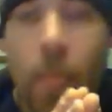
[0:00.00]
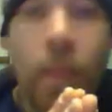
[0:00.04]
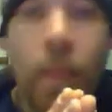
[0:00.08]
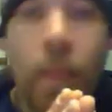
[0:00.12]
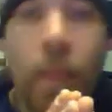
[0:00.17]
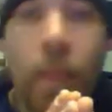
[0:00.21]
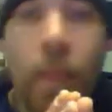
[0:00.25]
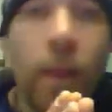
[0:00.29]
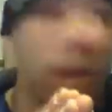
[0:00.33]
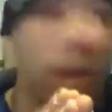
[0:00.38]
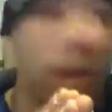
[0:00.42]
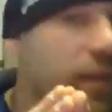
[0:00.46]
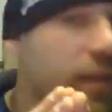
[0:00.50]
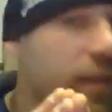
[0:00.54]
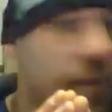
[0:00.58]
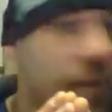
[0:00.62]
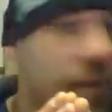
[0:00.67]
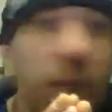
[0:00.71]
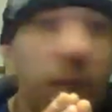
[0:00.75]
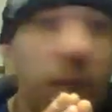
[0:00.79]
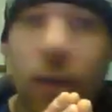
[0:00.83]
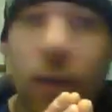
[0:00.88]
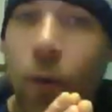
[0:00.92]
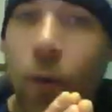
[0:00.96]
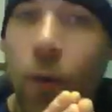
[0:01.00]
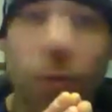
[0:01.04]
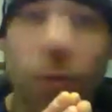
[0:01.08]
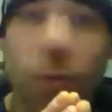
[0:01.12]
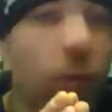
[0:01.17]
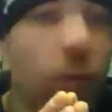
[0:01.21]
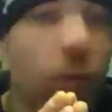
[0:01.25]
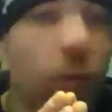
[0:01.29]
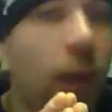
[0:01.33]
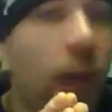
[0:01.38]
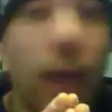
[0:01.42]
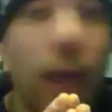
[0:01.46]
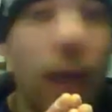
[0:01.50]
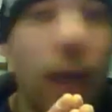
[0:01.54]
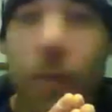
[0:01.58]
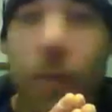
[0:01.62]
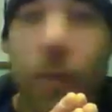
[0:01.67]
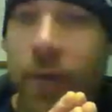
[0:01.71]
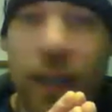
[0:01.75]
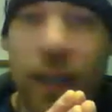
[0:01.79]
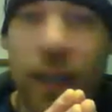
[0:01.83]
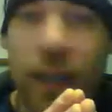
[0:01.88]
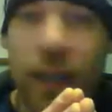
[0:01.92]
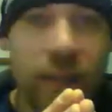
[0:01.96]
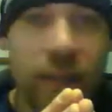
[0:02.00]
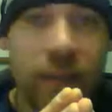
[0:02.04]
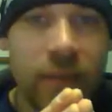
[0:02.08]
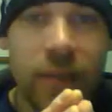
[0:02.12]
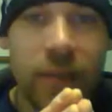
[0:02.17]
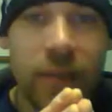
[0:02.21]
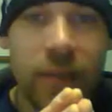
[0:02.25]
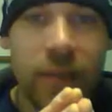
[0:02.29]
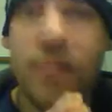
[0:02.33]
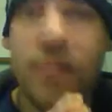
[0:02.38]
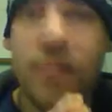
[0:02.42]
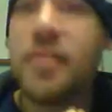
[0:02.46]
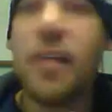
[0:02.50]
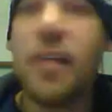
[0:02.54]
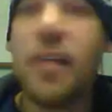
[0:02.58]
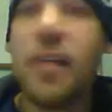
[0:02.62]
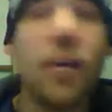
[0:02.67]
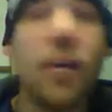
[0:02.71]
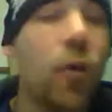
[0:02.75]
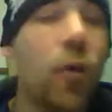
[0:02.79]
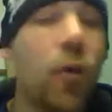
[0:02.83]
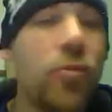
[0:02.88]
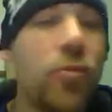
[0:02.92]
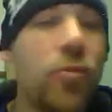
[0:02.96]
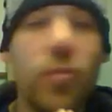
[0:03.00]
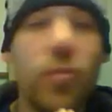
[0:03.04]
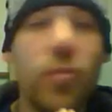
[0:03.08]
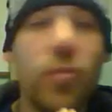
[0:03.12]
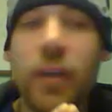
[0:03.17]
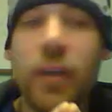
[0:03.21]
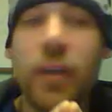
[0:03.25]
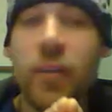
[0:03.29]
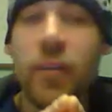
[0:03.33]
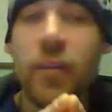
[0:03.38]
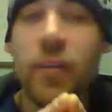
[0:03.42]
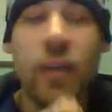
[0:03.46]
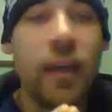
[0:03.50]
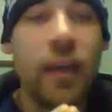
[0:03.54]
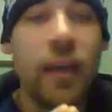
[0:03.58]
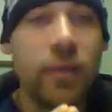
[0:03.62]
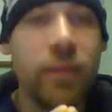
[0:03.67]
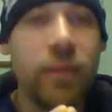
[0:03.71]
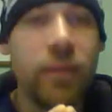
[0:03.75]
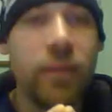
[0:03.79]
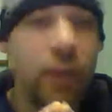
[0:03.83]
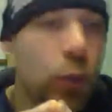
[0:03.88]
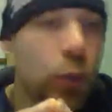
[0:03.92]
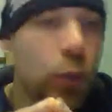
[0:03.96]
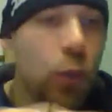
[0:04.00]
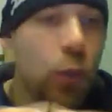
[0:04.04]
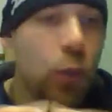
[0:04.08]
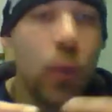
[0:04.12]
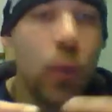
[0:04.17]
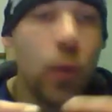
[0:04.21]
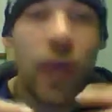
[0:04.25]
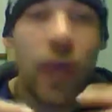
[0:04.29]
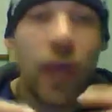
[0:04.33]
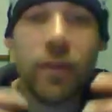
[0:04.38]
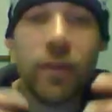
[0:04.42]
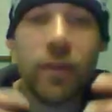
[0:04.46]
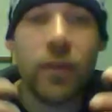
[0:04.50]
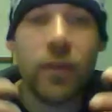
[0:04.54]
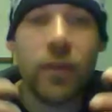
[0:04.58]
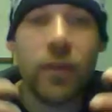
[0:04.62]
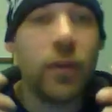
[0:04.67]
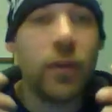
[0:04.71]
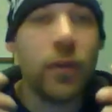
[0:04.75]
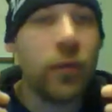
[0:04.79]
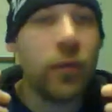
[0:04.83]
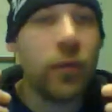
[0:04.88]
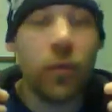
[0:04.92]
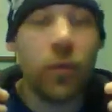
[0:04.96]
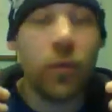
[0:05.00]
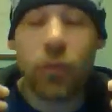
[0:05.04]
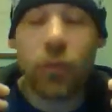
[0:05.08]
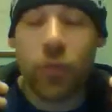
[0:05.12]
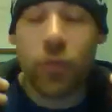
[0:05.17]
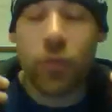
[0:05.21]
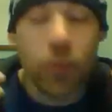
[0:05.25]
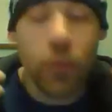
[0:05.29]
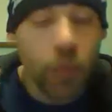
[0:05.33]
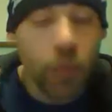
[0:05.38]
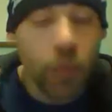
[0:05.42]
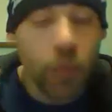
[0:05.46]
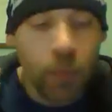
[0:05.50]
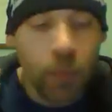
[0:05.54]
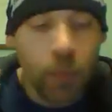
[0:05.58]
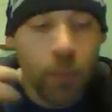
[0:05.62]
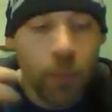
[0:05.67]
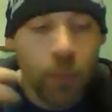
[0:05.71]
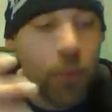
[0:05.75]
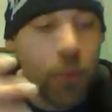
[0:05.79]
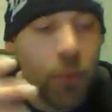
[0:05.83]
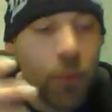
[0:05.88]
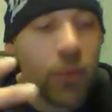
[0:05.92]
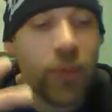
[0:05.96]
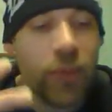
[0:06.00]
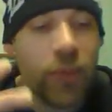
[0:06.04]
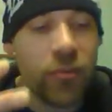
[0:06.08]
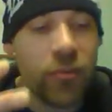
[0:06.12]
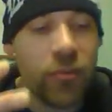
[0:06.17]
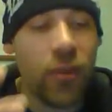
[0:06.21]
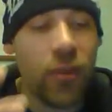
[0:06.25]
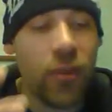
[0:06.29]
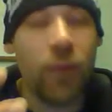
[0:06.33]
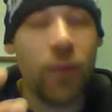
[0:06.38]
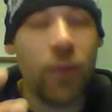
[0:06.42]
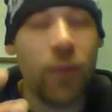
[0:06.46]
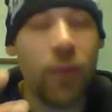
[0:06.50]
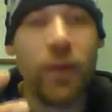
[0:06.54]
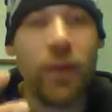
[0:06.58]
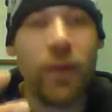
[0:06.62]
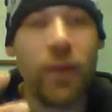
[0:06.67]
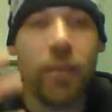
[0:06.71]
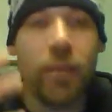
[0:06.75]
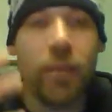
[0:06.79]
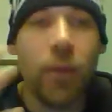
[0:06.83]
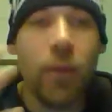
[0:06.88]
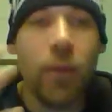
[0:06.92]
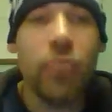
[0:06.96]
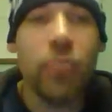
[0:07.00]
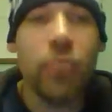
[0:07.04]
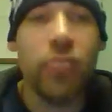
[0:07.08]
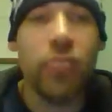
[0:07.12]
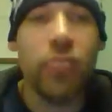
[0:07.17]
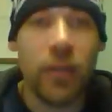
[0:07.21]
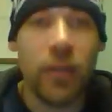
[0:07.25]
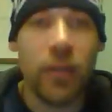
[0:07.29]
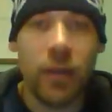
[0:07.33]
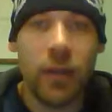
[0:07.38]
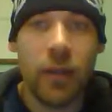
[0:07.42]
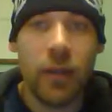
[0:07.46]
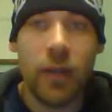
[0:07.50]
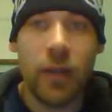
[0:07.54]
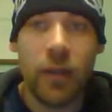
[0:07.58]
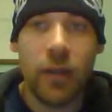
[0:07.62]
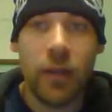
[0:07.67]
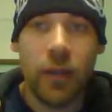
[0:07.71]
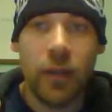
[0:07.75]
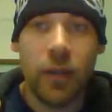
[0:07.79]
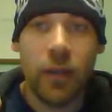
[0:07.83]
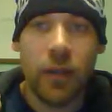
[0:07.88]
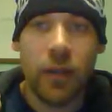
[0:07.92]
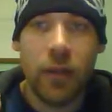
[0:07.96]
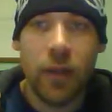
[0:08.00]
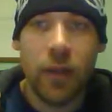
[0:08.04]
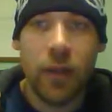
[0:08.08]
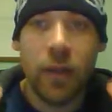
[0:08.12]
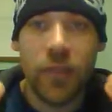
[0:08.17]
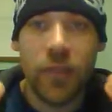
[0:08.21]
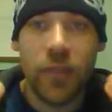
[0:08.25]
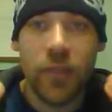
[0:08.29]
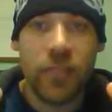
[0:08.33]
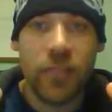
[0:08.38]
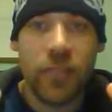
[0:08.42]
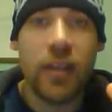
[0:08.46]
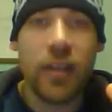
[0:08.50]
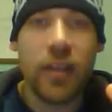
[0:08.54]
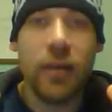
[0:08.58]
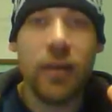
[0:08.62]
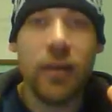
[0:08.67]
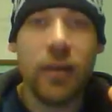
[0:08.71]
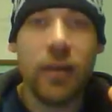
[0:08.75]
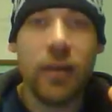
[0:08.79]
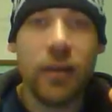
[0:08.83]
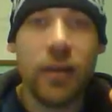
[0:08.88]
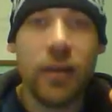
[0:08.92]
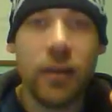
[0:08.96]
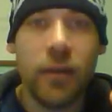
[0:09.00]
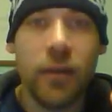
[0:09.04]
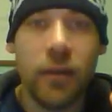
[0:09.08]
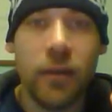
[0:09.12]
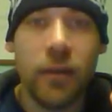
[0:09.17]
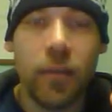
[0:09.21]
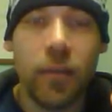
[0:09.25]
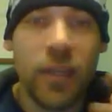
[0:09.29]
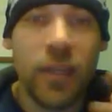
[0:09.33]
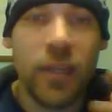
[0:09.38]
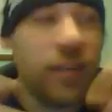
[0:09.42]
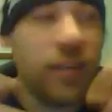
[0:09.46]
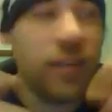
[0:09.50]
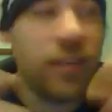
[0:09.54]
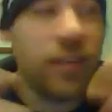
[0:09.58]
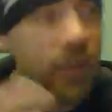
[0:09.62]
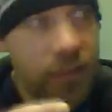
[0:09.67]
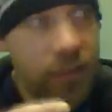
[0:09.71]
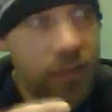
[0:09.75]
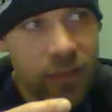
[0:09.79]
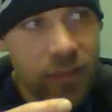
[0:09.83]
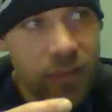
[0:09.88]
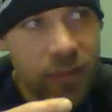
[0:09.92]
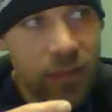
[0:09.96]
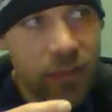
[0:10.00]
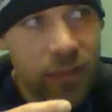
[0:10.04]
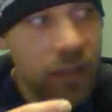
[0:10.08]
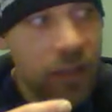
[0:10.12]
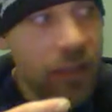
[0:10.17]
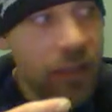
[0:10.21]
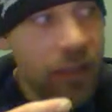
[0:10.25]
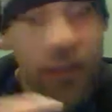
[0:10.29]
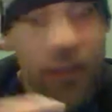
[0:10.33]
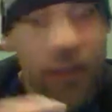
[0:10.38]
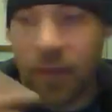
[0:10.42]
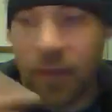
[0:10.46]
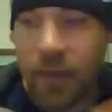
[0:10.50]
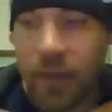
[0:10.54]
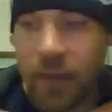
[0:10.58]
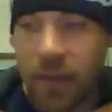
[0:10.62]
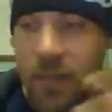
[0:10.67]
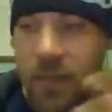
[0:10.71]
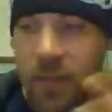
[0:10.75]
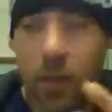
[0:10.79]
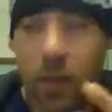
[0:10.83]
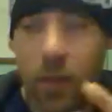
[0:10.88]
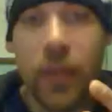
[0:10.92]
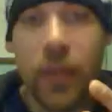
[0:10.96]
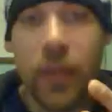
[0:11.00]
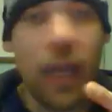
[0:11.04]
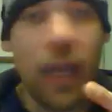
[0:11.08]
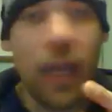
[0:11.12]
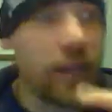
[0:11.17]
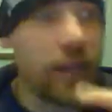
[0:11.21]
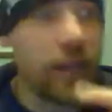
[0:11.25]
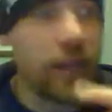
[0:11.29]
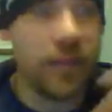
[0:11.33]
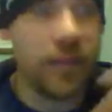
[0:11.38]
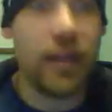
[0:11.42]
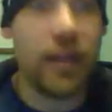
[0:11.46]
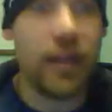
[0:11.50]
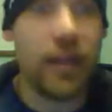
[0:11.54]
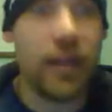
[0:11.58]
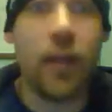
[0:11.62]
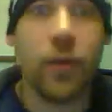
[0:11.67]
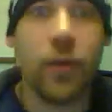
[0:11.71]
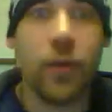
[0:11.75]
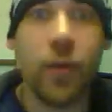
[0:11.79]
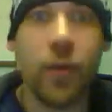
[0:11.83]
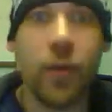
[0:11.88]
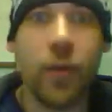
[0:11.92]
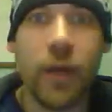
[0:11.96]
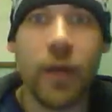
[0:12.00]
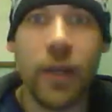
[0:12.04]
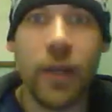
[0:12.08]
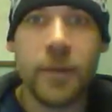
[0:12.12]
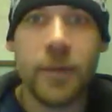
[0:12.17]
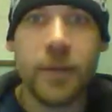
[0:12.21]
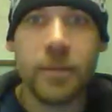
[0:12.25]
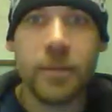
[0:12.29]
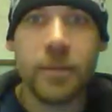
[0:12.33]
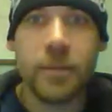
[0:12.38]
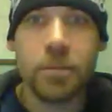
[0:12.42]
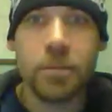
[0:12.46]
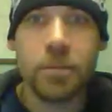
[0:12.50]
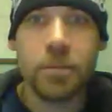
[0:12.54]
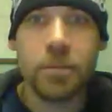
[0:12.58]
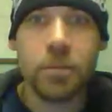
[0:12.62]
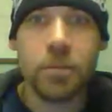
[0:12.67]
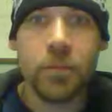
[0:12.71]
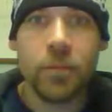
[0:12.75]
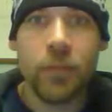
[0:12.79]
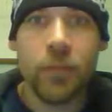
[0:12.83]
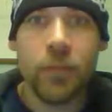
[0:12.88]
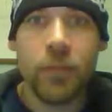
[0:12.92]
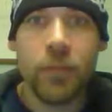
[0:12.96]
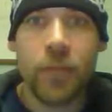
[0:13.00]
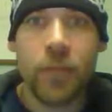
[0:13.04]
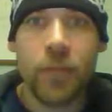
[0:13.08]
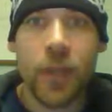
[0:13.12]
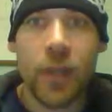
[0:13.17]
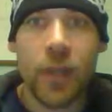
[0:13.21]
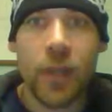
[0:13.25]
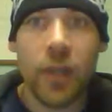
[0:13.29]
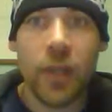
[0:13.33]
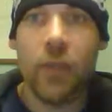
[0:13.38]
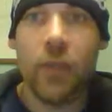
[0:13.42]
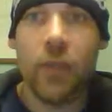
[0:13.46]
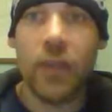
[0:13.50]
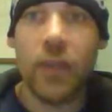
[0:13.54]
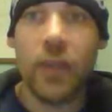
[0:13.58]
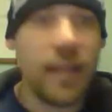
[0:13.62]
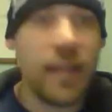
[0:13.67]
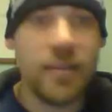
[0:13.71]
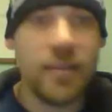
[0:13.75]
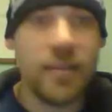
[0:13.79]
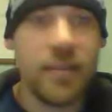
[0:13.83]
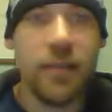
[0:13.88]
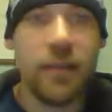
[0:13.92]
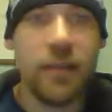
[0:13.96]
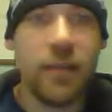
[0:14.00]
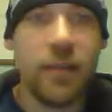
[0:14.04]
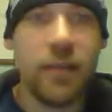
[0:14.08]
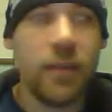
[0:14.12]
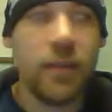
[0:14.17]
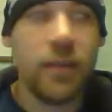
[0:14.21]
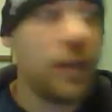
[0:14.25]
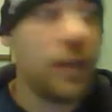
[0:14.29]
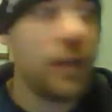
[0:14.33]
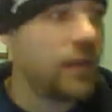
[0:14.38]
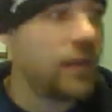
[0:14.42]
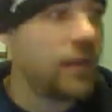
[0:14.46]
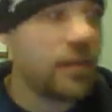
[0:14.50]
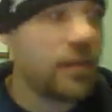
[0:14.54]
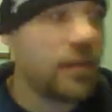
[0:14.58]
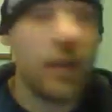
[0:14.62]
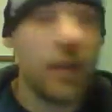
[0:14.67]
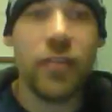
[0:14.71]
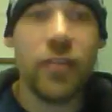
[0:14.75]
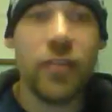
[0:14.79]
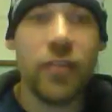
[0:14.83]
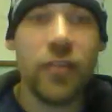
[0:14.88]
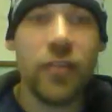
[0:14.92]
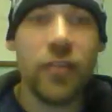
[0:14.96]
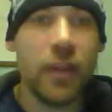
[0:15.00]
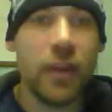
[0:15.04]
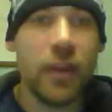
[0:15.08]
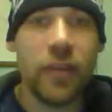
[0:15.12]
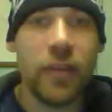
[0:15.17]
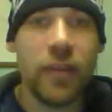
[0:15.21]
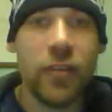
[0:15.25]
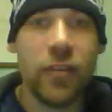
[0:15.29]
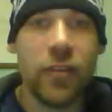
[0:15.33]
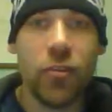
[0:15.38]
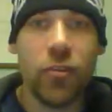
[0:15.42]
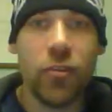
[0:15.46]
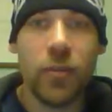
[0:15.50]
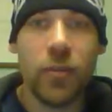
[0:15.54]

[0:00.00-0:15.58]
And the sun also hibernates. And the sun also gives life. And you have to put yourself in the motion of the sun. Because the zodiac is an allegory of a lesson that the sun is trying to teach you.